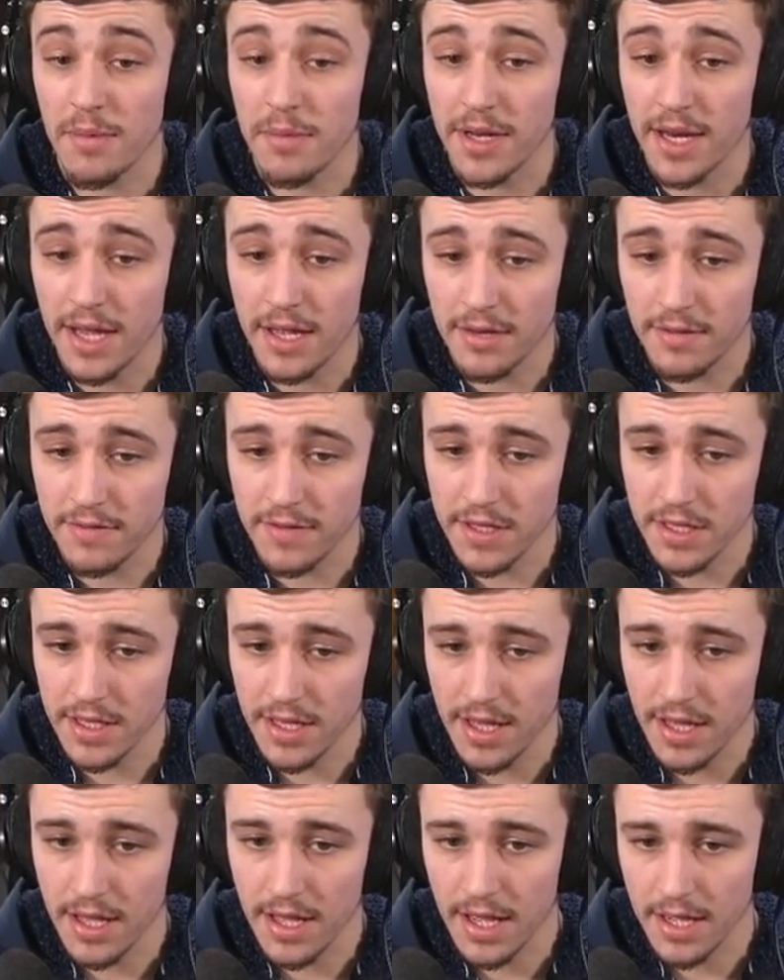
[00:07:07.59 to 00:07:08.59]
out of
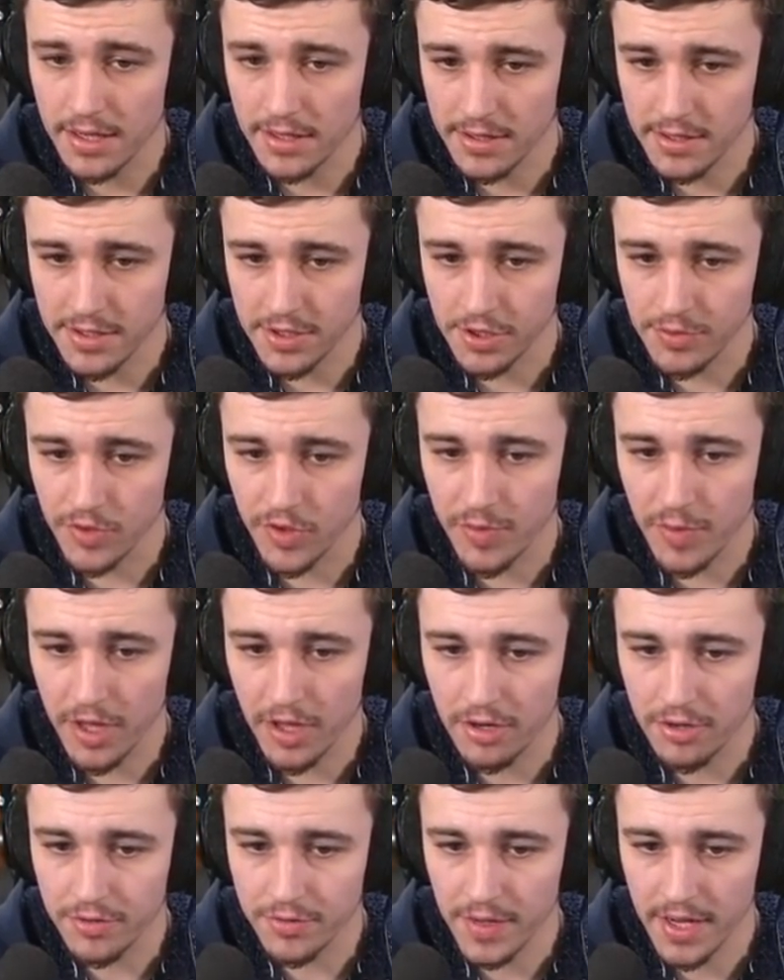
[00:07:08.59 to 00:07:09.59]
the super
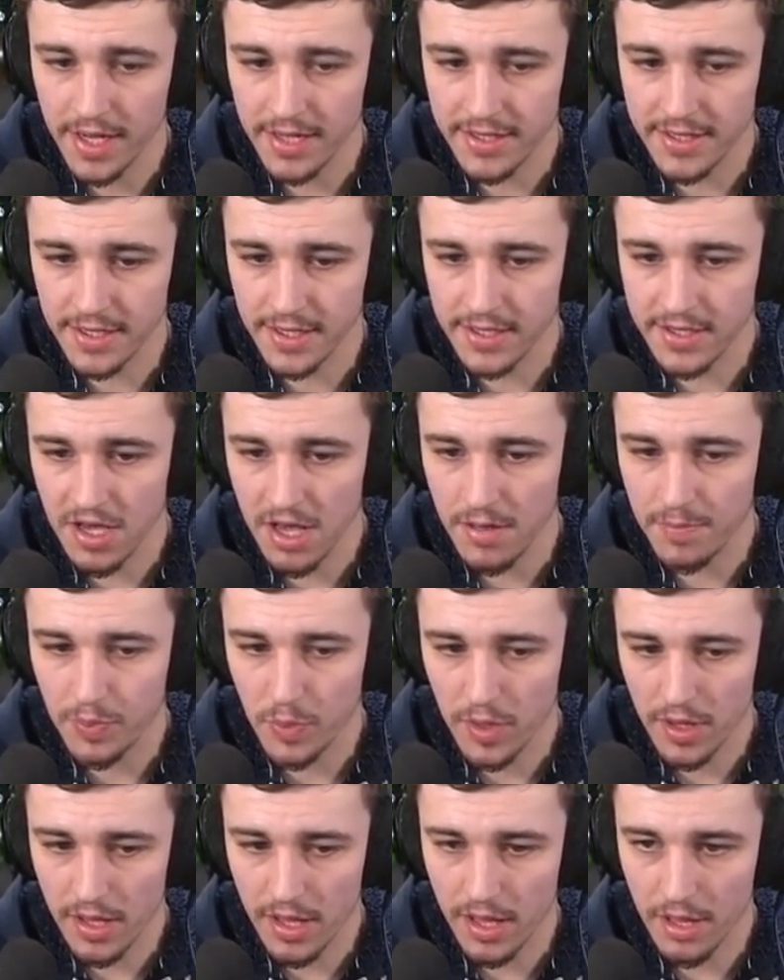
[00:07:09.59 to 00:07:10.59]
smelter as we head to the top,
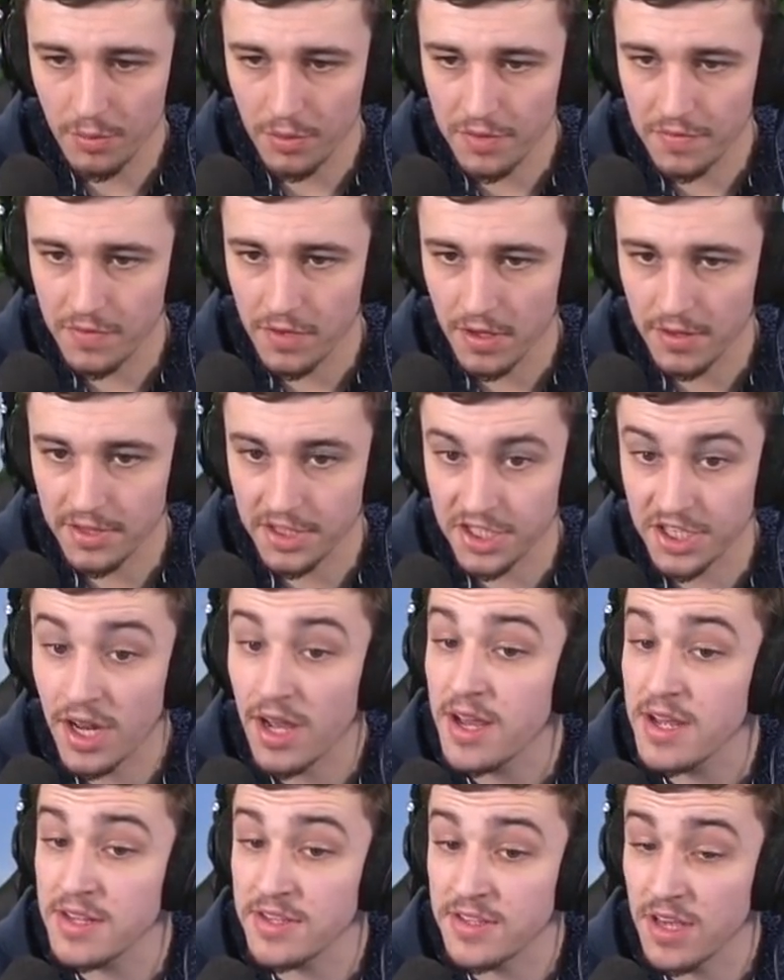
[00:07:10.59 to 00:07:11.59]
we've got the
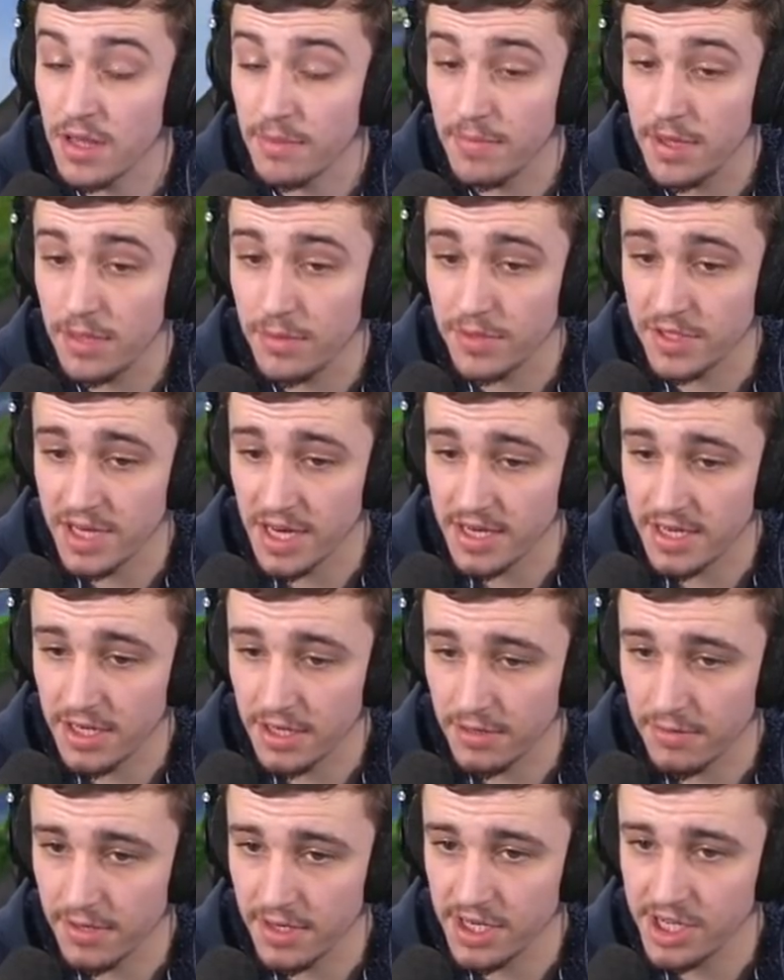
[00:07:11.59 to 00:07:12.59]
giant zombie, which I
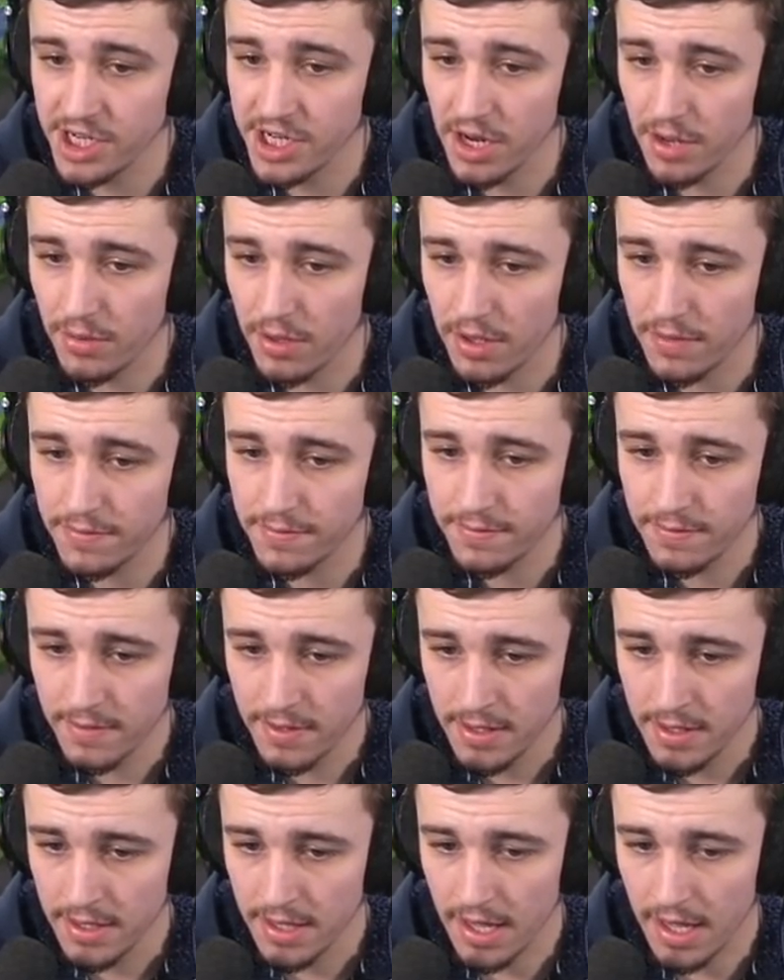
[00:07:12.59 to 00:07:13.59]
did already show
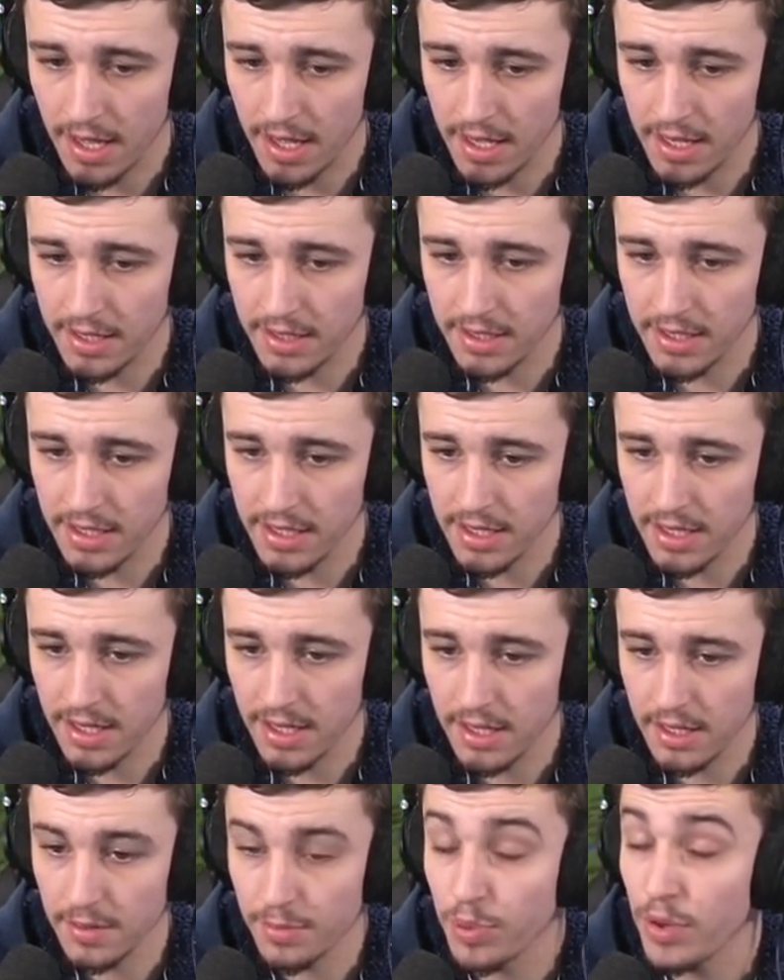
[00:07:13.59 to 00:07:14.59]
off in
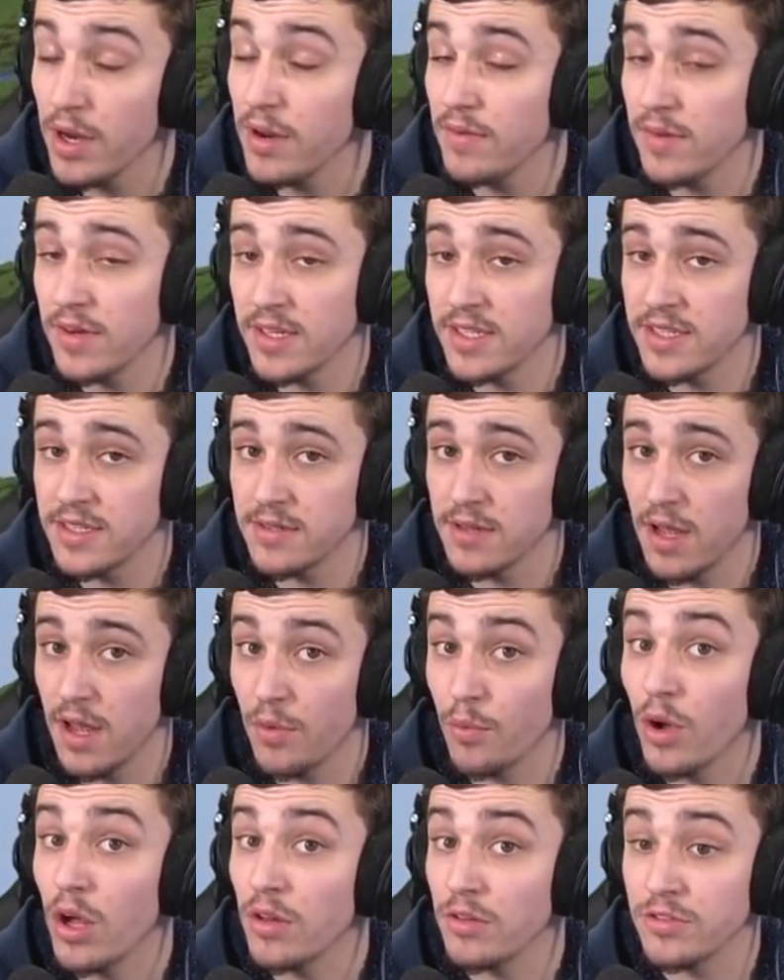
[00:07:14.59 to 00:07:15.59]
the previous
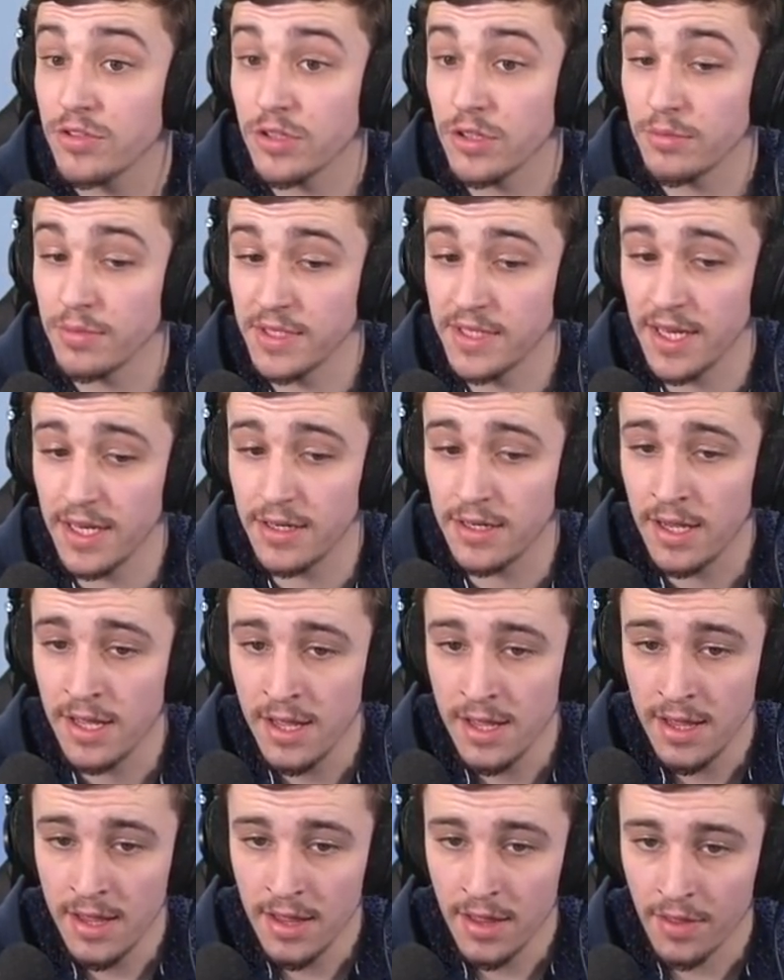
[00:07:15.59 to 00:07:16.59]
world tour that we did.
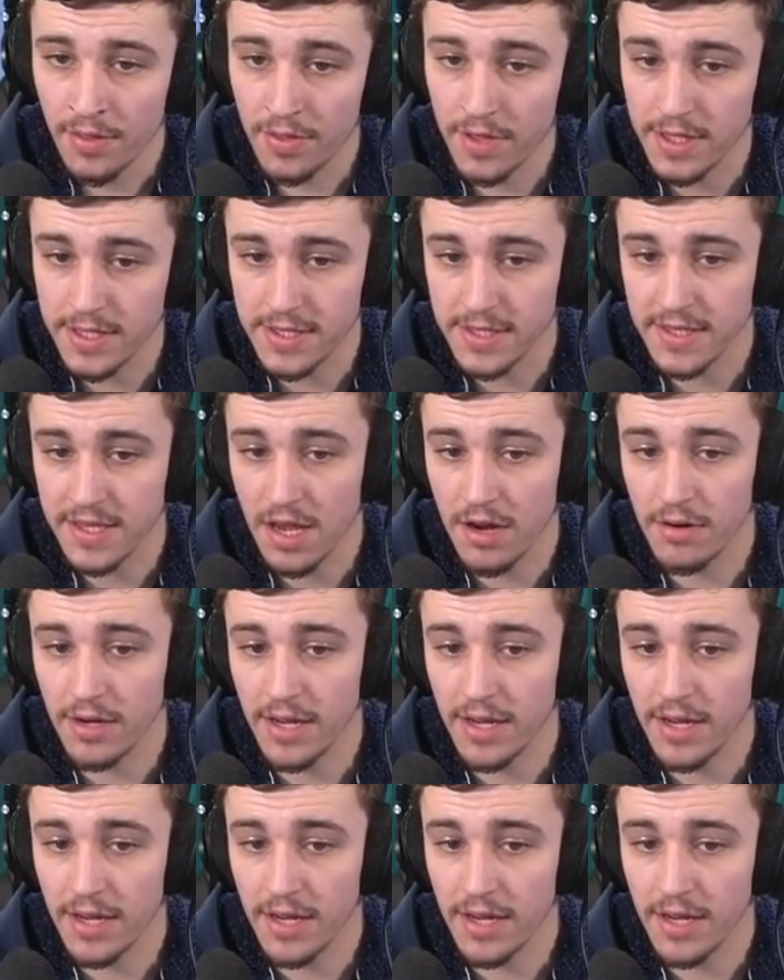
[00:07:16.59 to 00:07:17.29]
This is currently